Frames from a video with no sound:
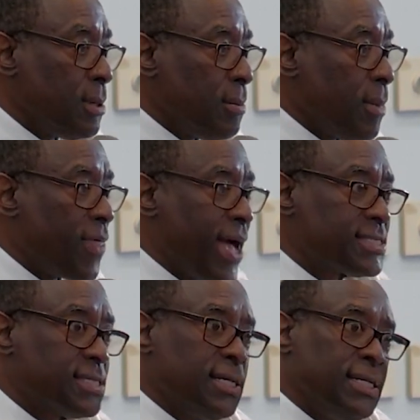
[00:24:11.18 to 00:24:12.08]
Mother has
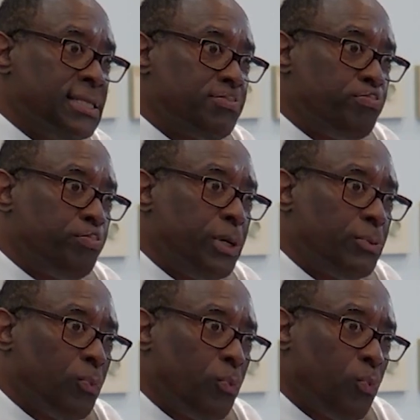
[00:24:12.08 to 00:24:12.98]
to put
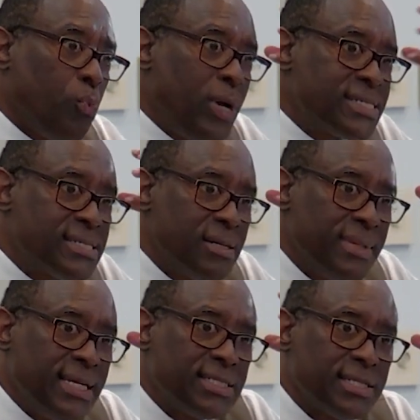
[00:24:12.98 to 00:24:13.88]
wisdom
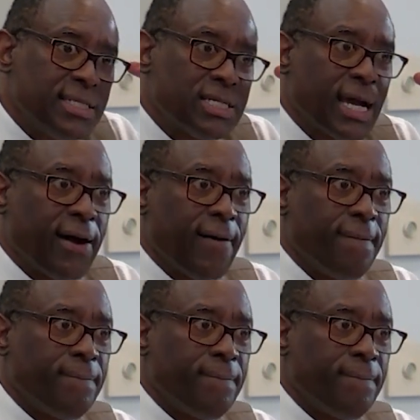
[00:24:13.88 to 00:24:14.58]
into the child